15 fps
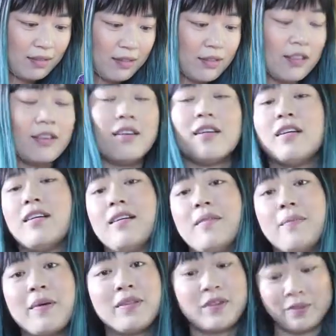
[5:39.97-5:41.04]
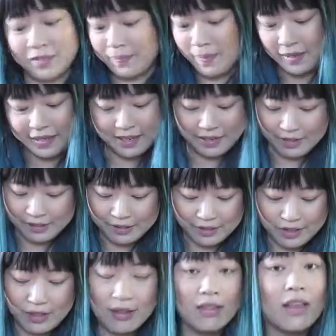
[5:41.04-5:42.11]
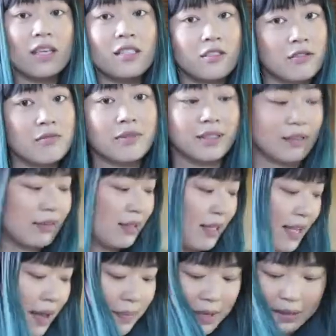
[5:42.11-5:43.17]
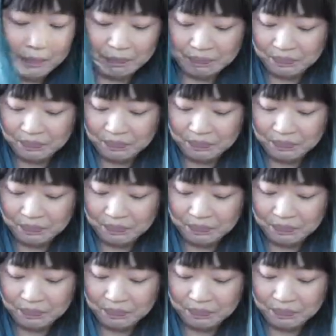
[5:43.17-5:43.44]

Ugh, but those bunny ears, they just really, really get me.